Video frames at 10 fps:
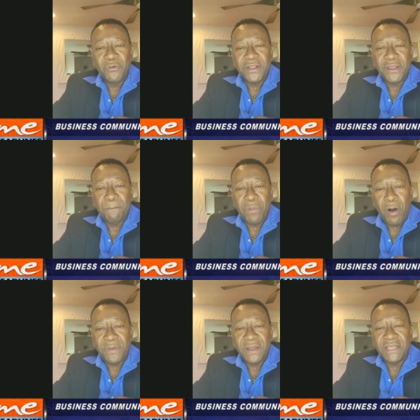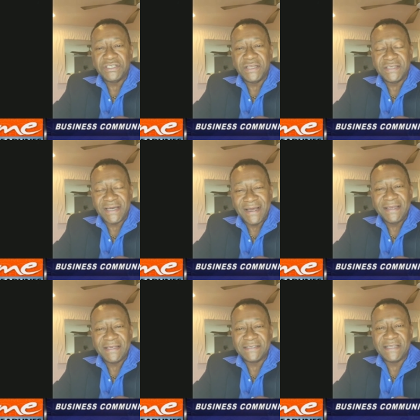with the population to
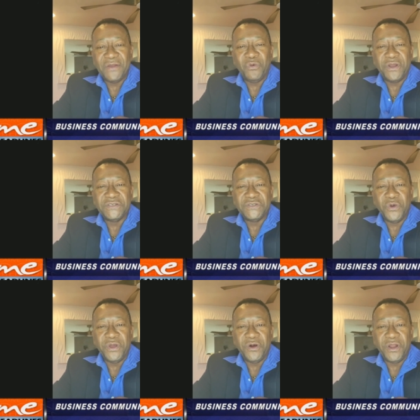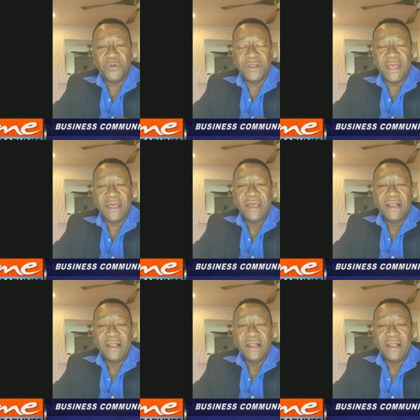understand what is going on out there.